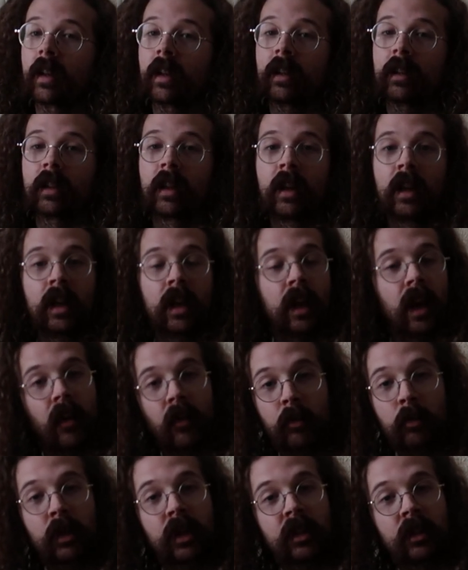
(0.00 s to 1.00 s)
and
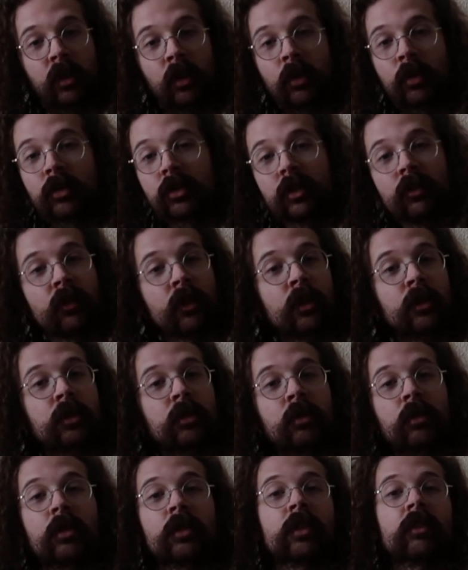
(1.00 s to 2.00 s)
everybody knows the
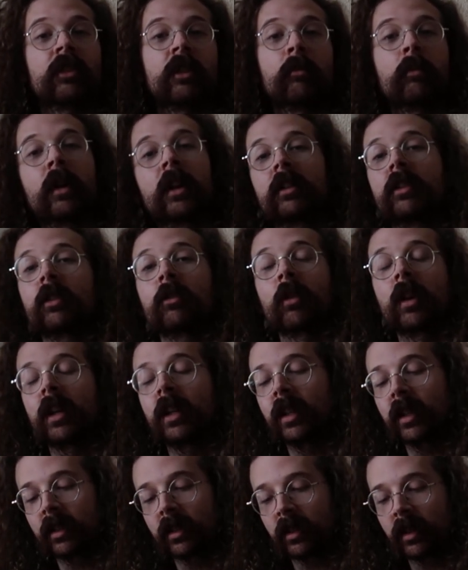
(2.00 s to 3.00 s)
virtues of the
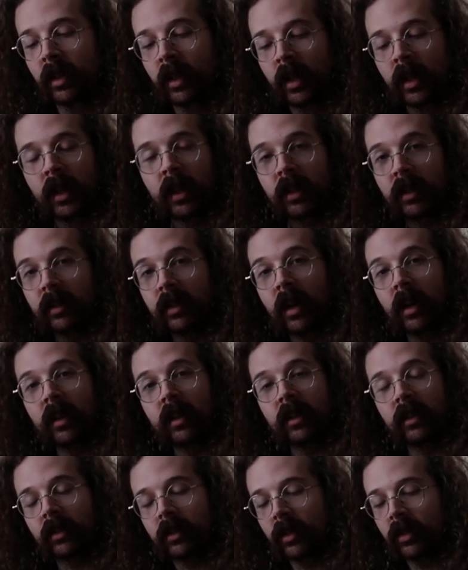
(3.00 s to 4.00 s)
Mediterranean
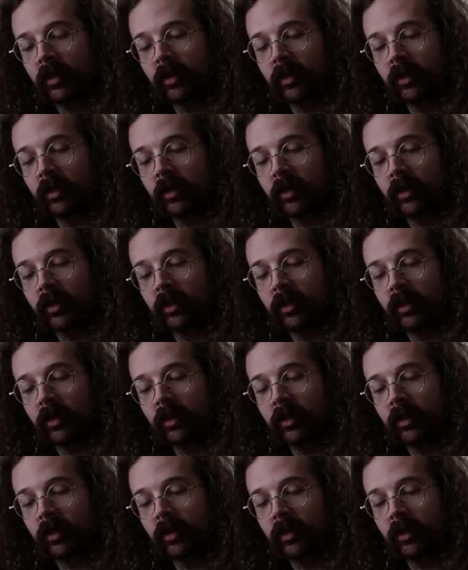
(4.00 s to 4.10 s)
diet.